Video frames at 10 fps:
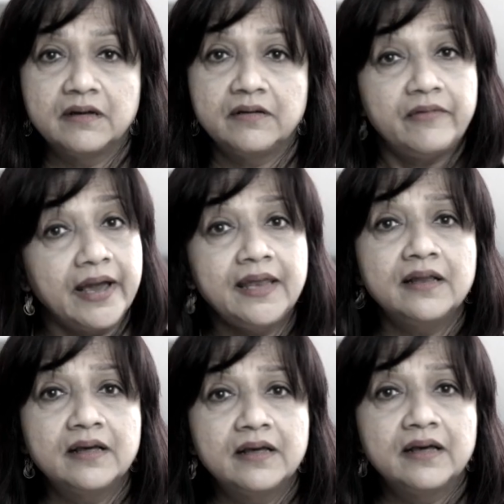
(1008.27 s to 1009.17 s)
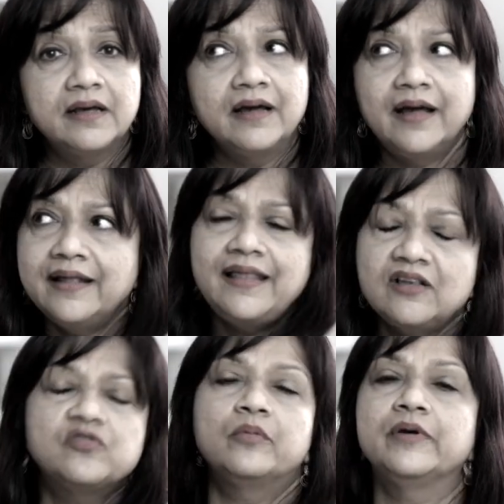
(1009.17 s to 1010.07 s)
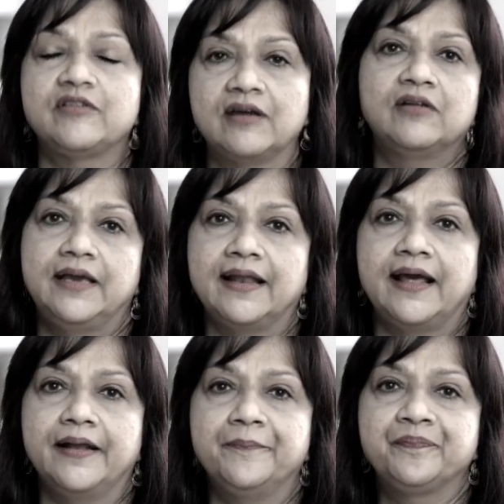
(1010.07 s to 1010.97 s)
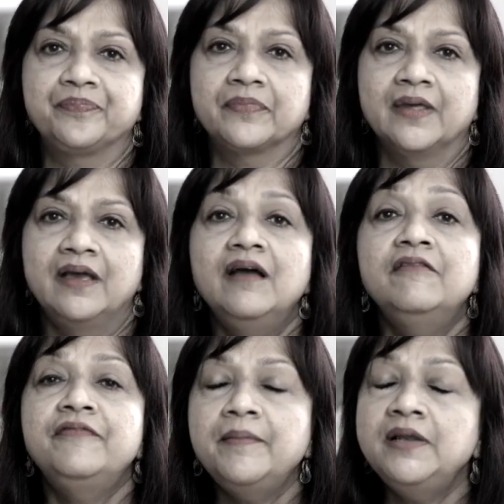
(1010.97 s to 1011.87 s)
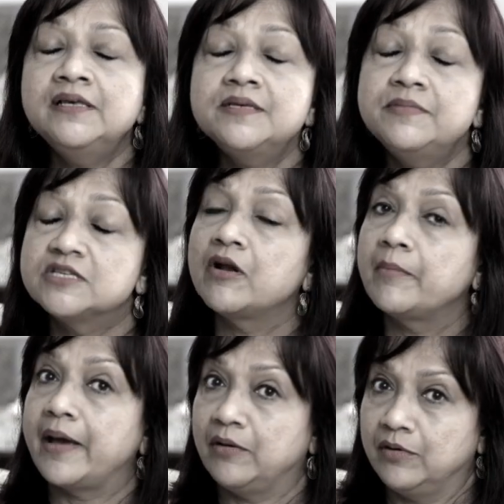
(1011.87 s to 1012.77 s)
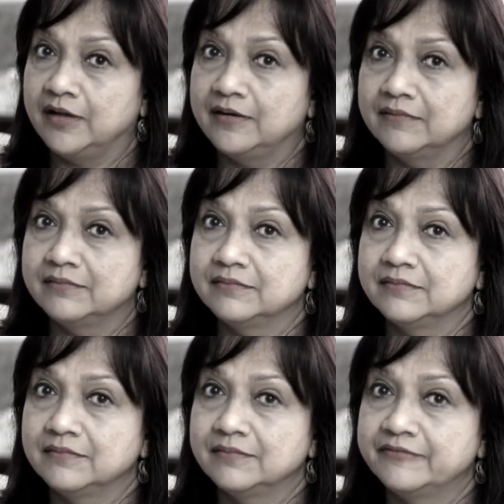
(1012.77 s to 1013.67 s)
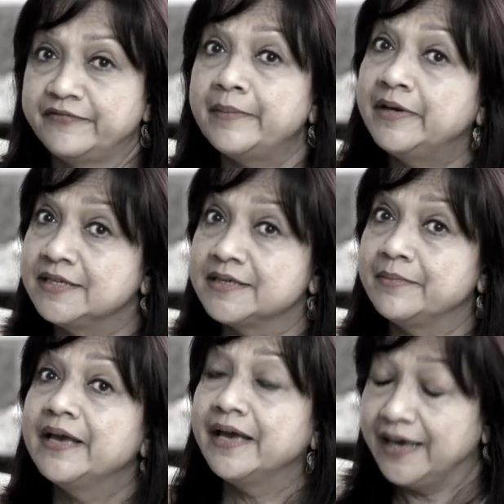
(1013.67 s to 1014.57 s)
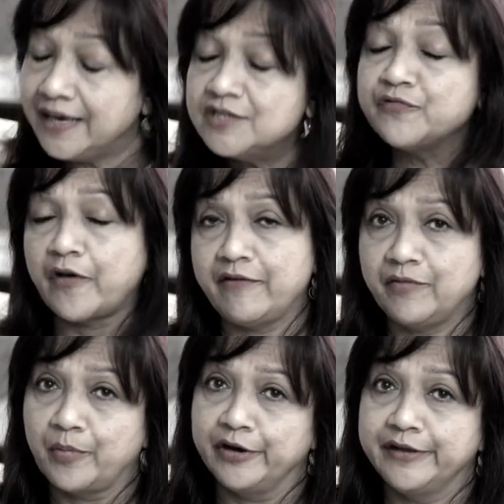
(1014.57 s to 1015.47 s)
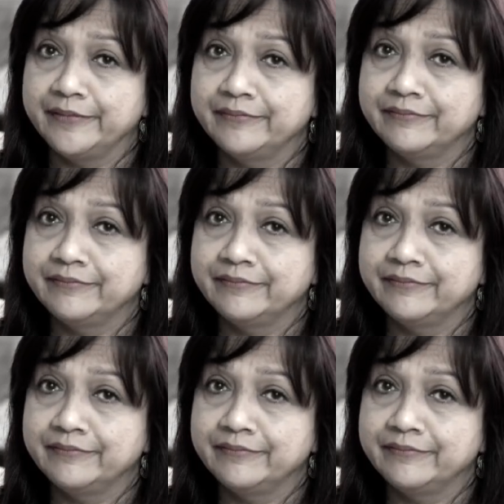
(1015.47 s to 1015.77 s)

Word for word: Right? And that's what we're trying to get at. Feminism is not a bad word. Feminism is for everybody.